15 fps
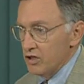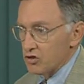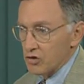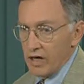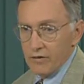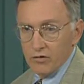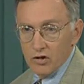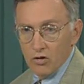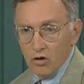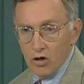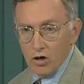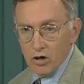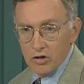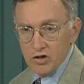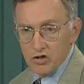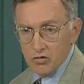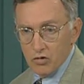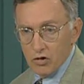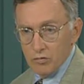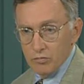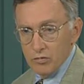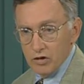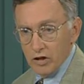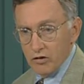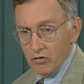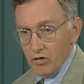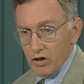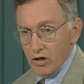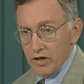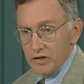travelogues or
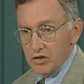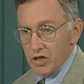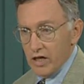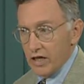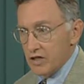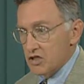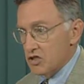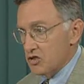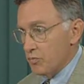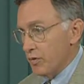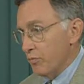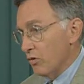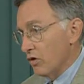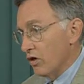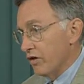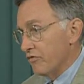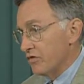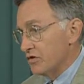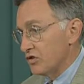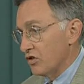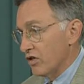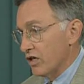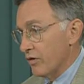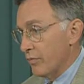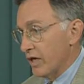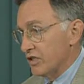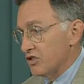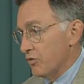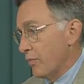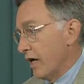literary texts. People often talk
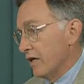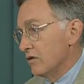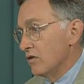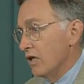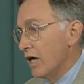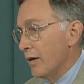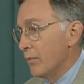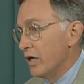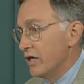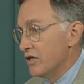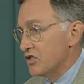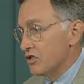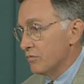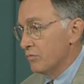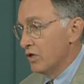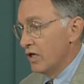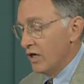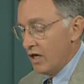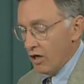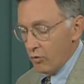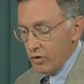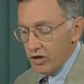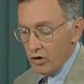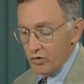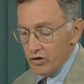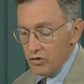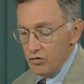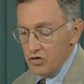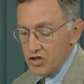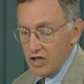about Tibetan Lamaism. We don't
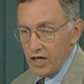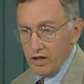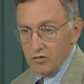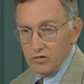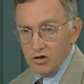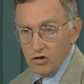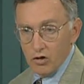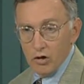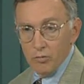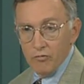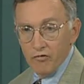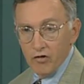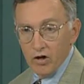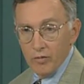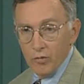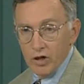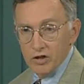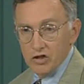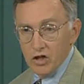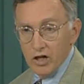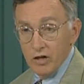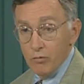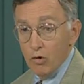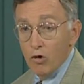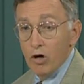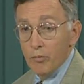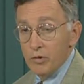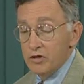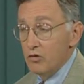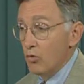use that term very much
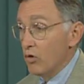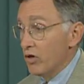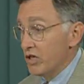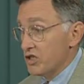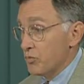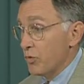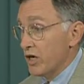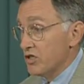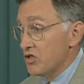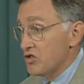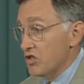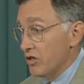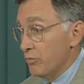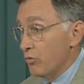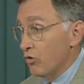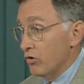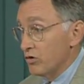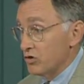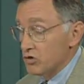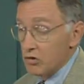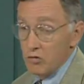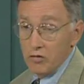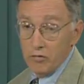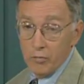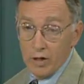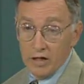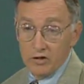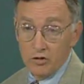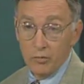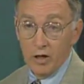anymore, but the word expresses an important truth
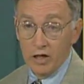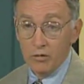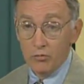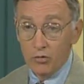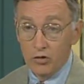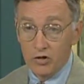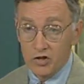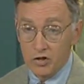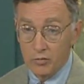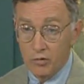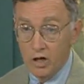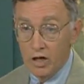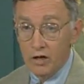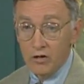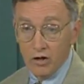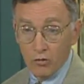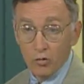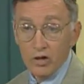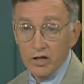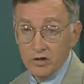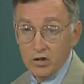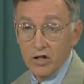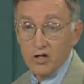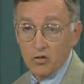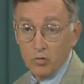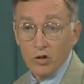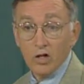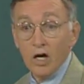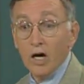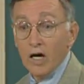about Tibetan Buddhism, that it really does
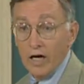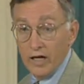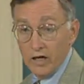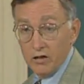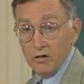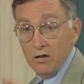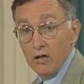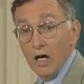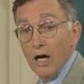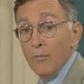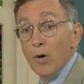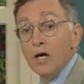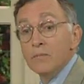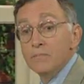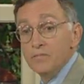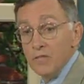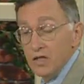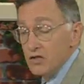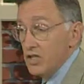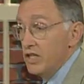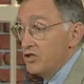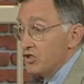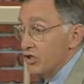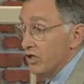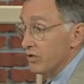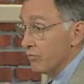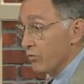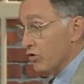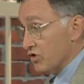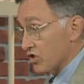rely on the Lama, the
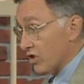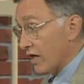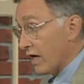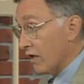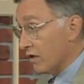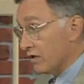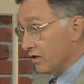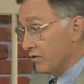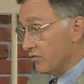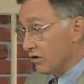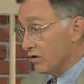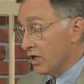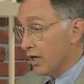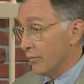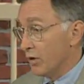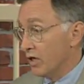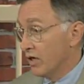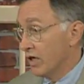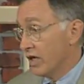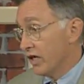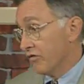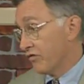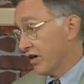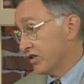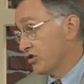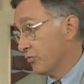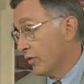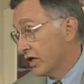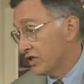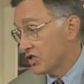teaching and personality of the Lama. In
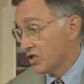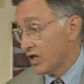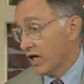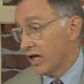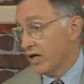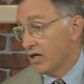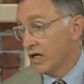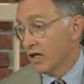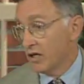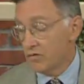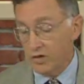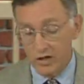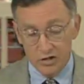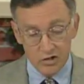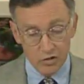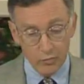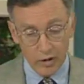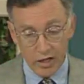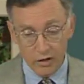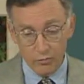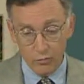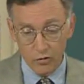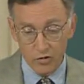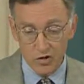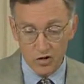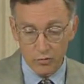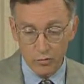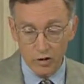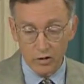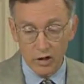fact, you might say that in Tibetan
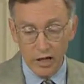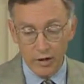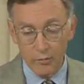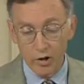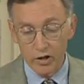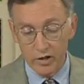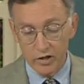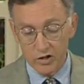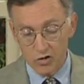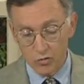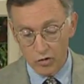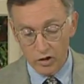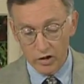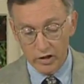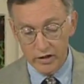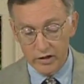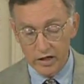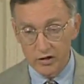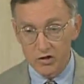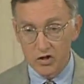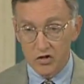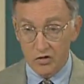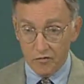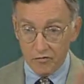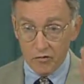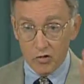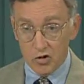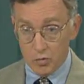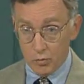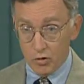Buddhism, the Lama is really not just the
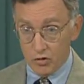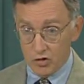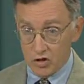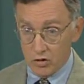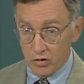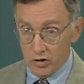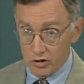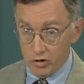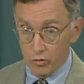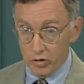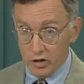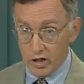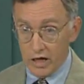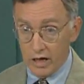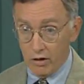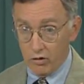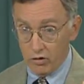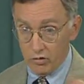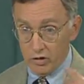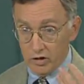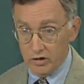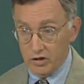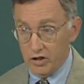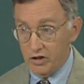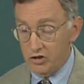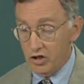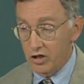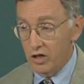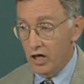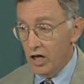first person that you encounter in the
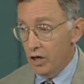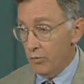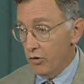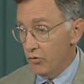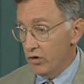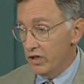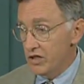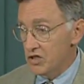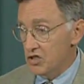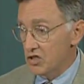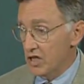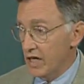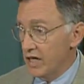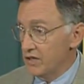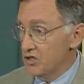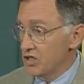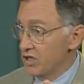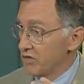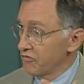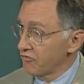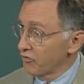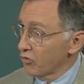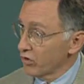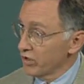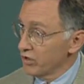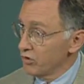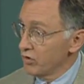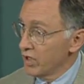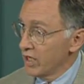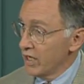teaching, but really stands in for
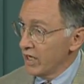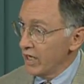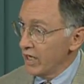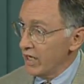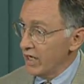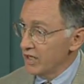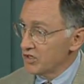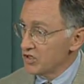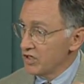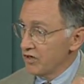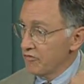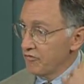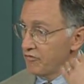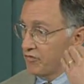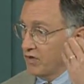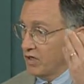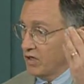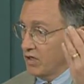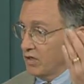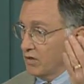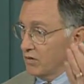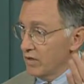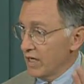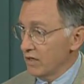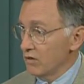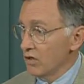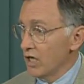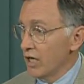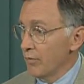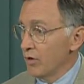you as if
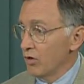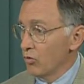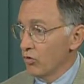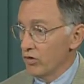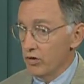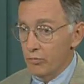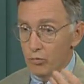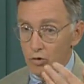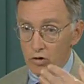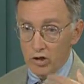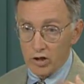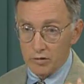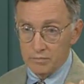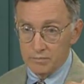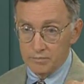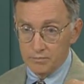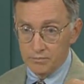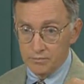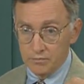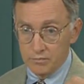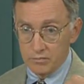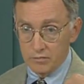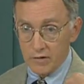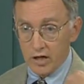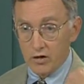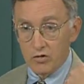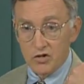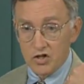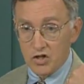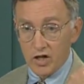that Lama were the Buddha, I
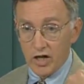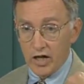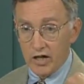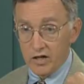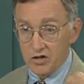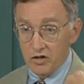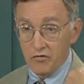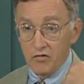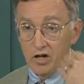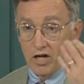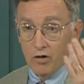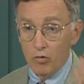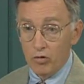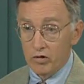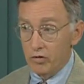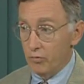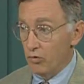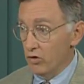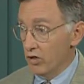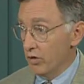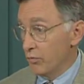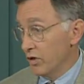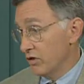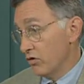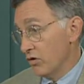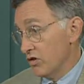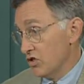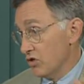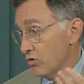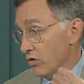could say, as if he were the Buddha, but
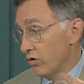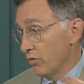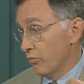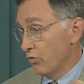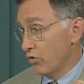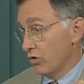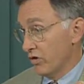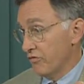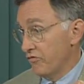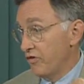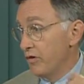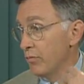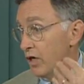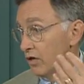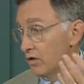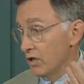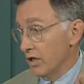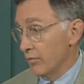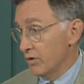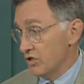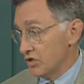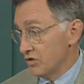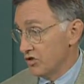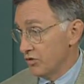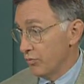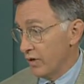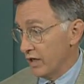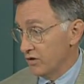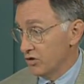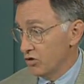there also are important female lamas in
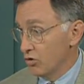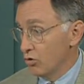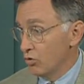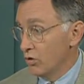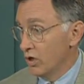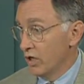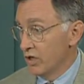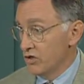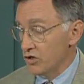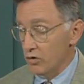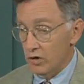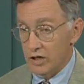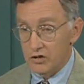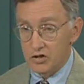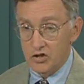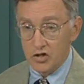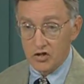Tibet too. So let's